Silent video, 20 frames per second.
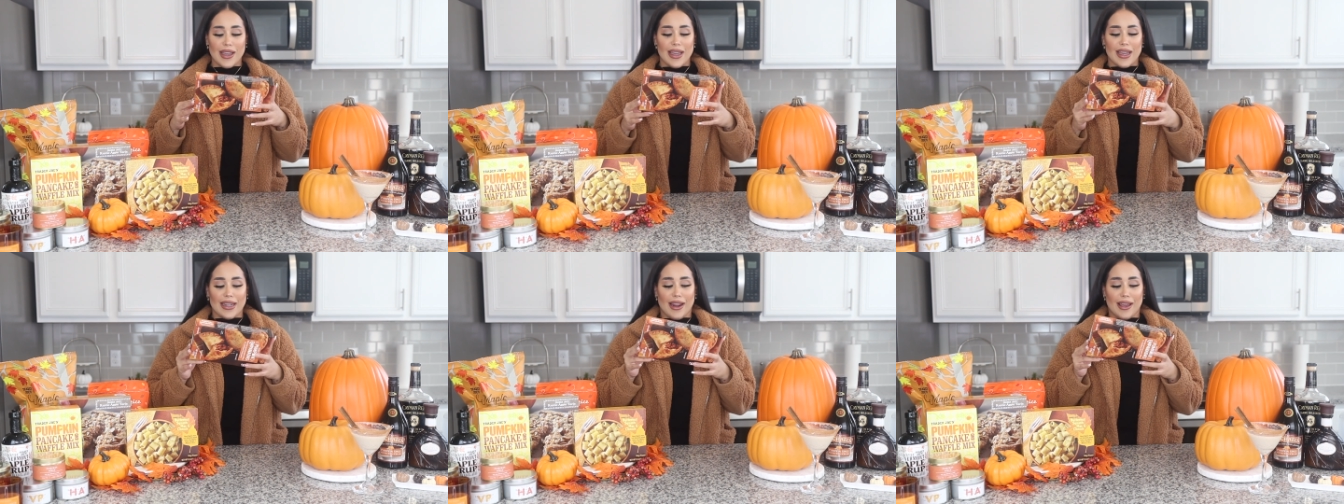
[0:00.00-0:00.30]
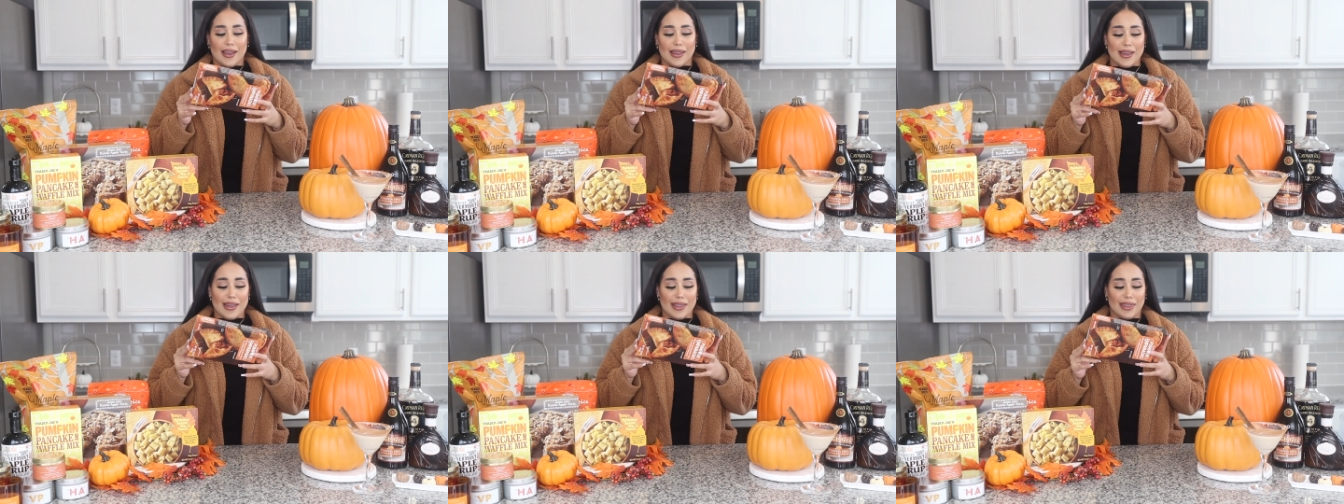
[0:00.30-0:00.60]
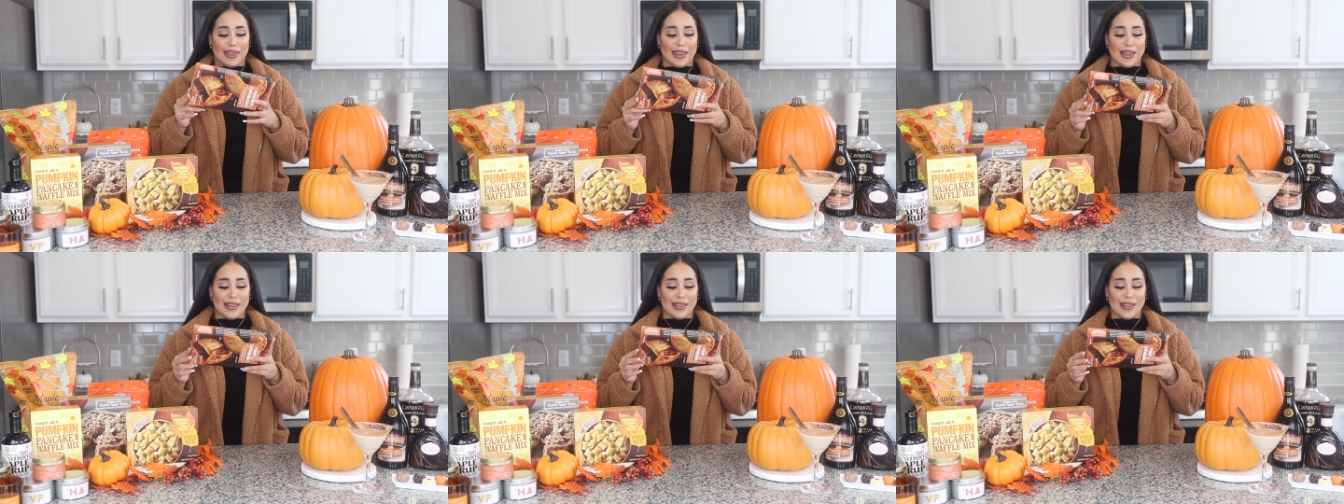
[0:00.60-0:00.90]
And I
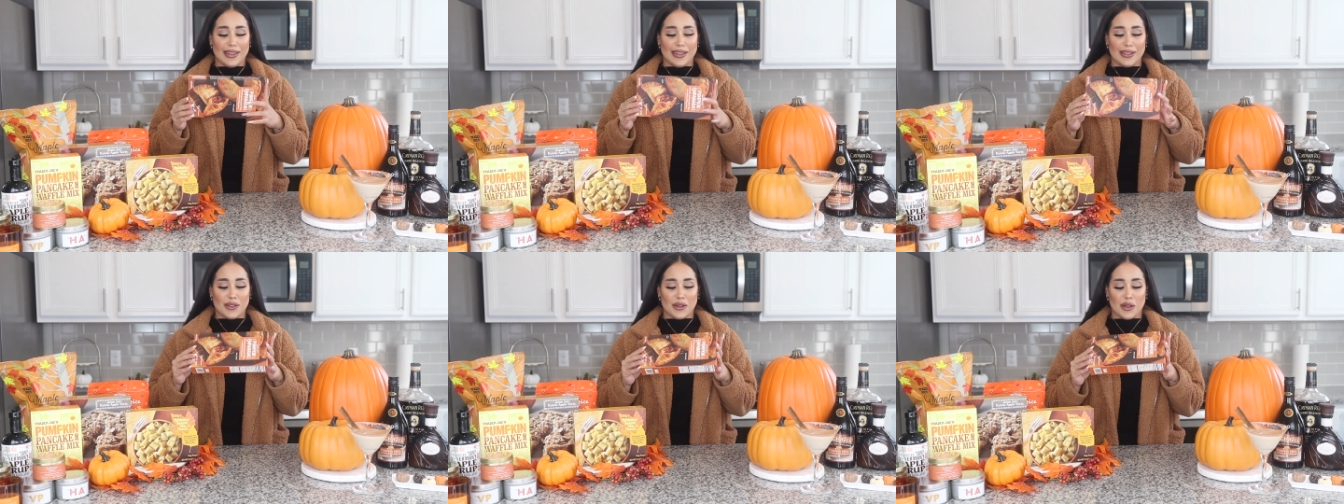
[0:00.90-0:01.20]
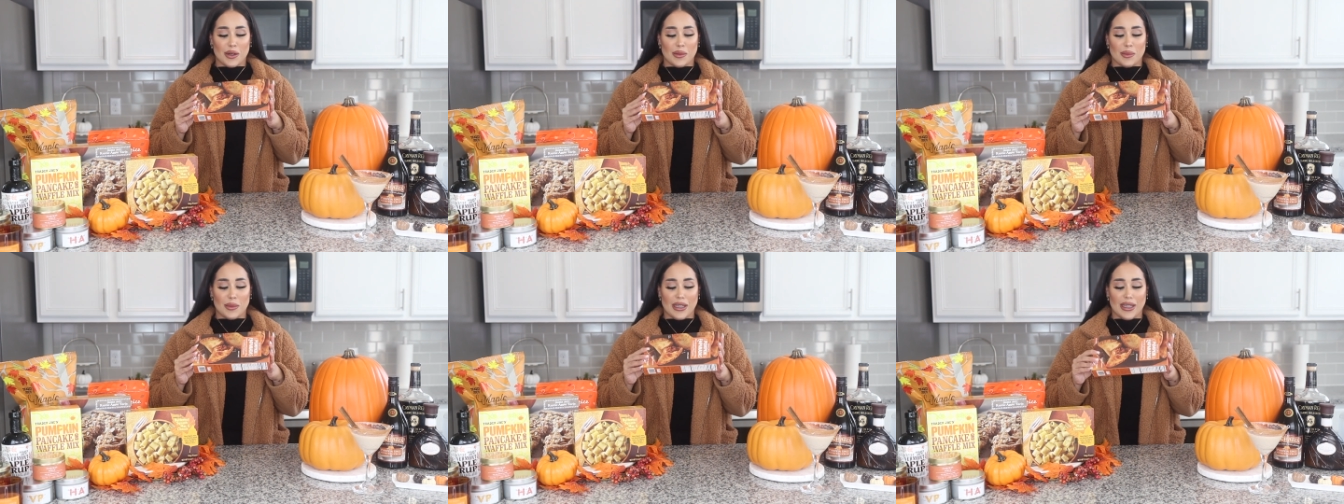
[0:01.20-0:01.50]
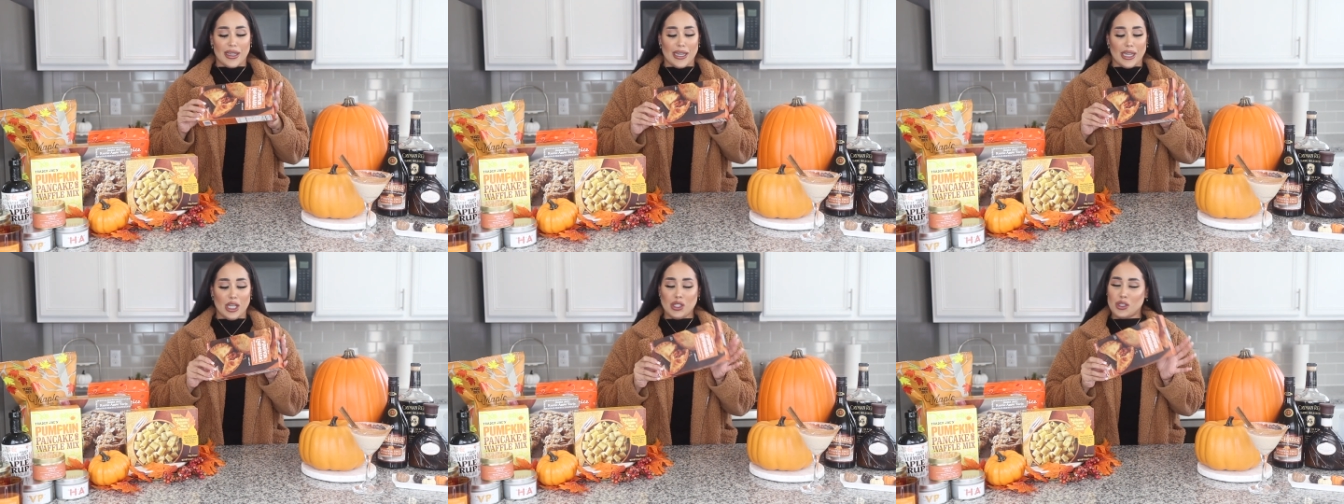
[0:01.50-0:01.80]
think that these are gonna
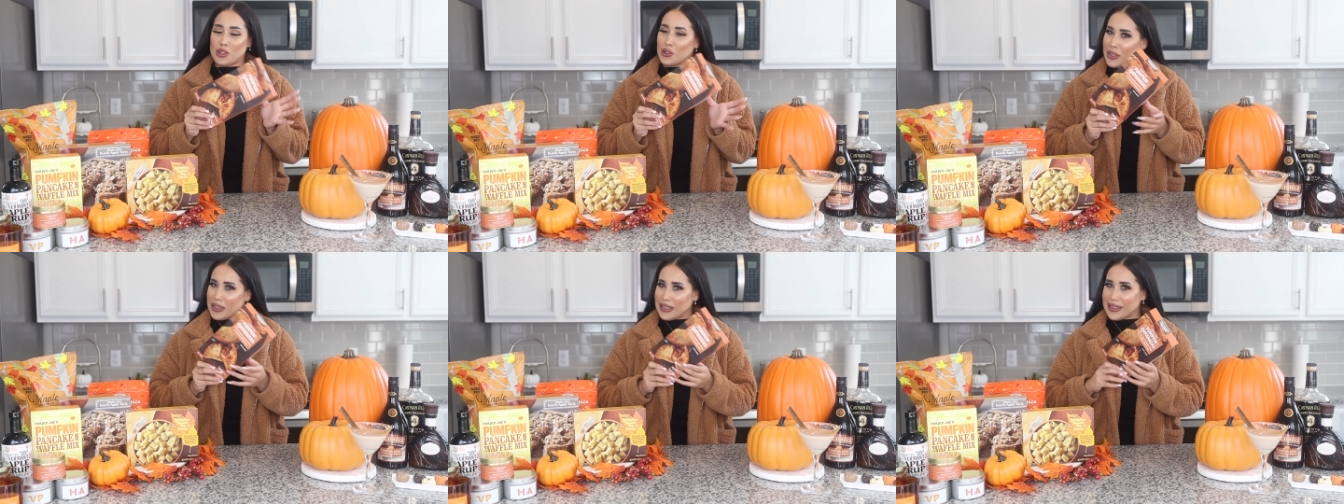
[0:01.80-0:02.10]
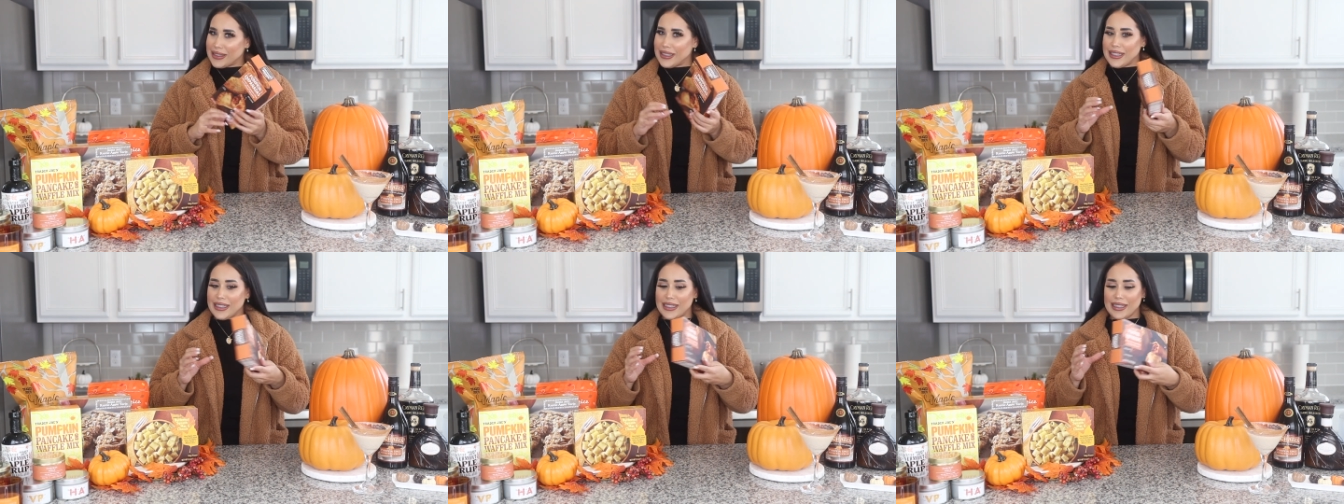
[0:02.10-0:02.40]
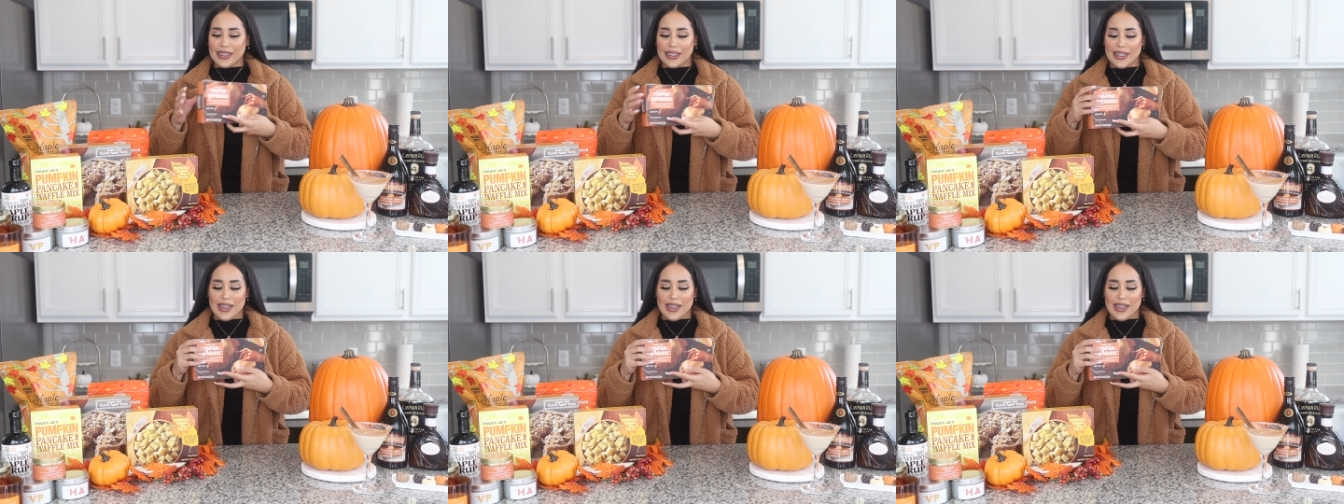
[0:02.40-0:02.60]
be interesting